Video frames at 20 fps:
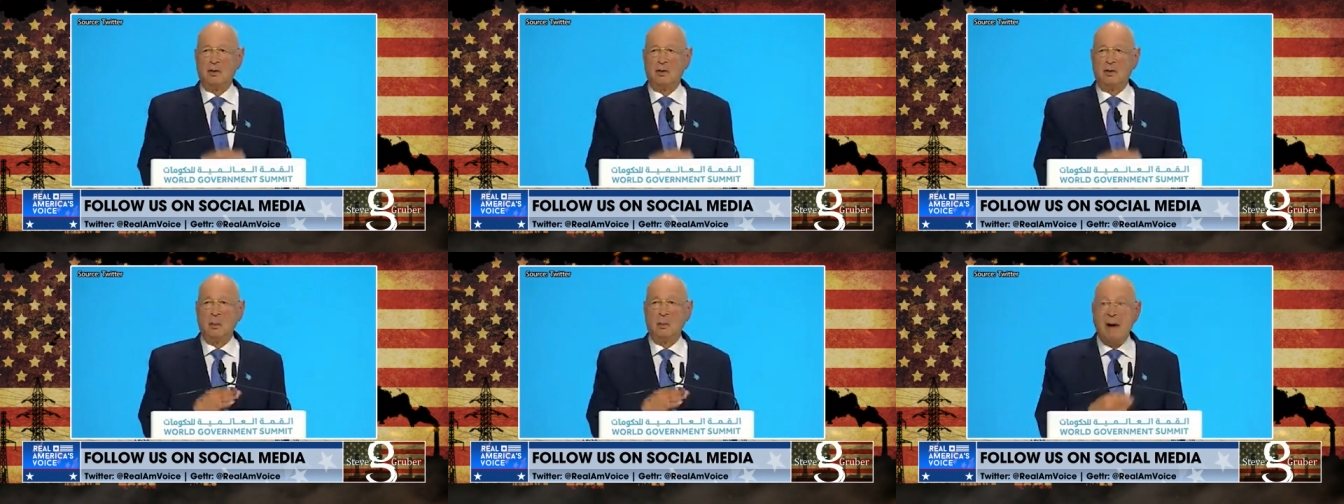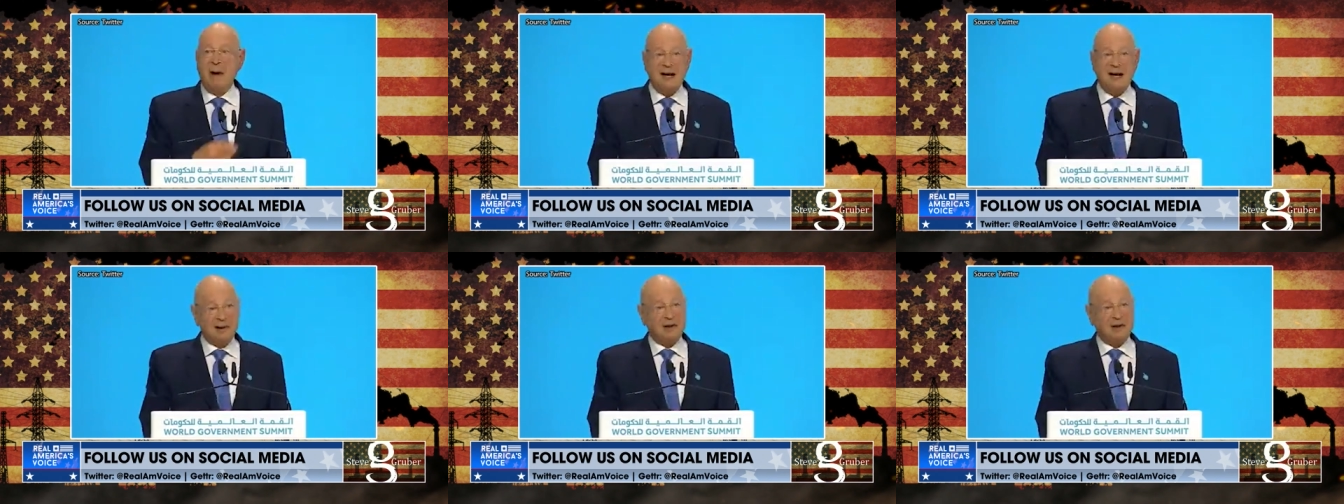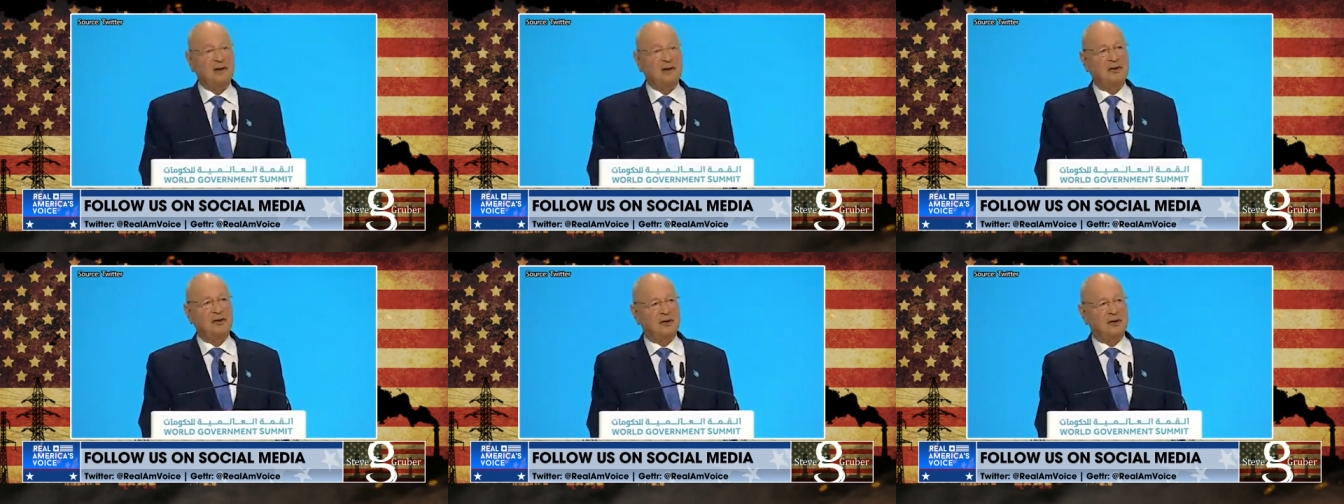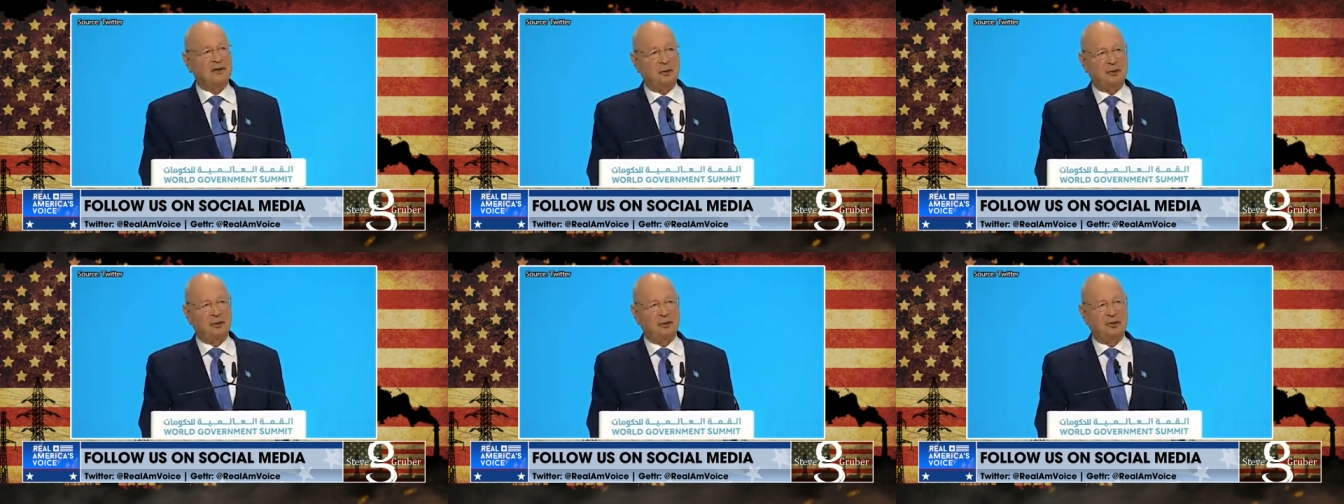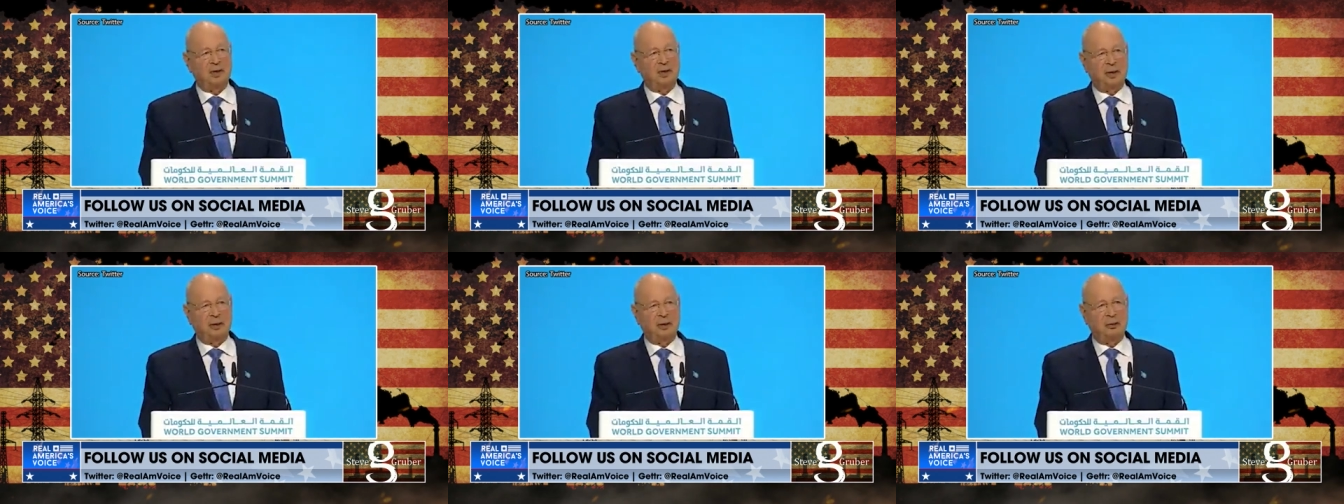who masters
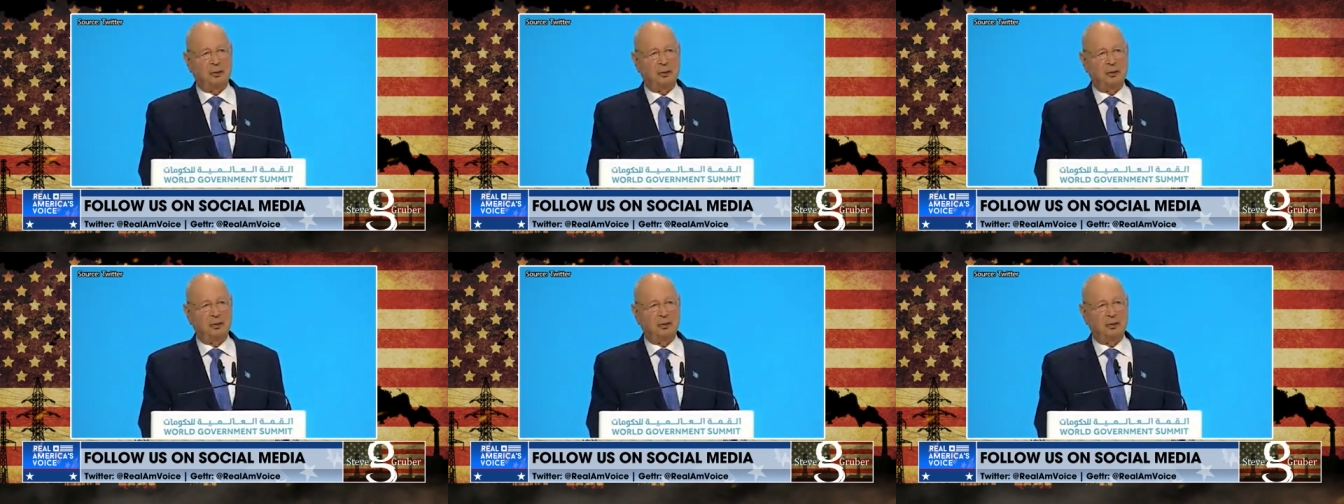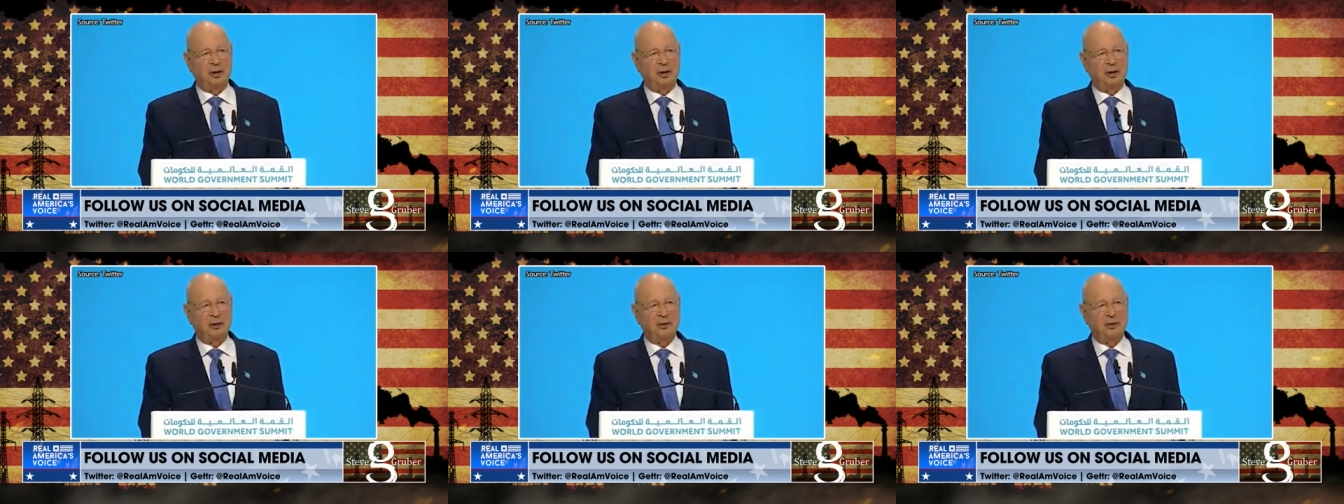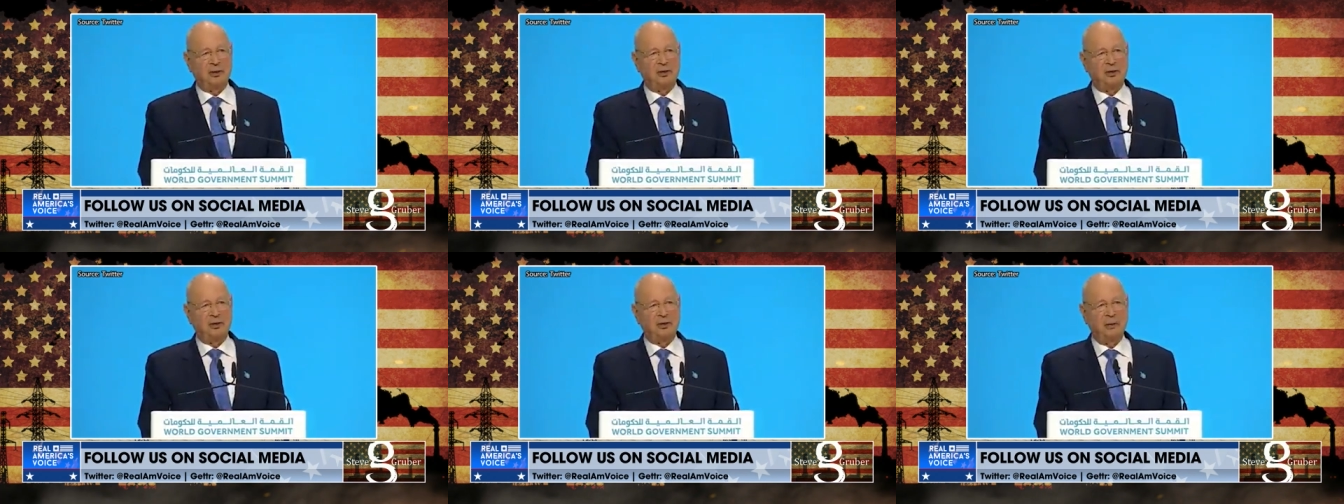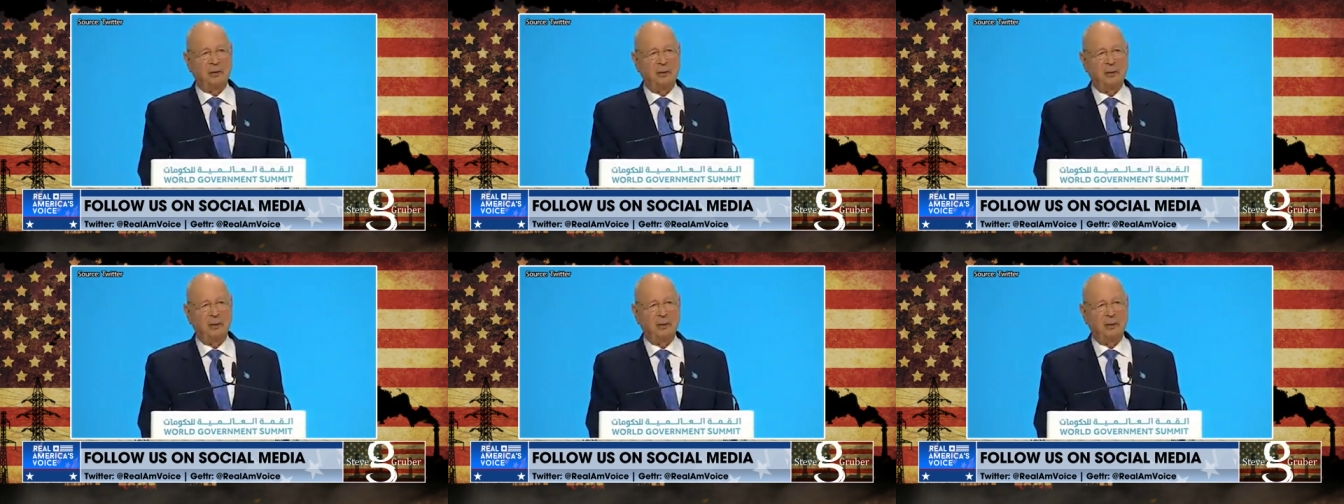those technologies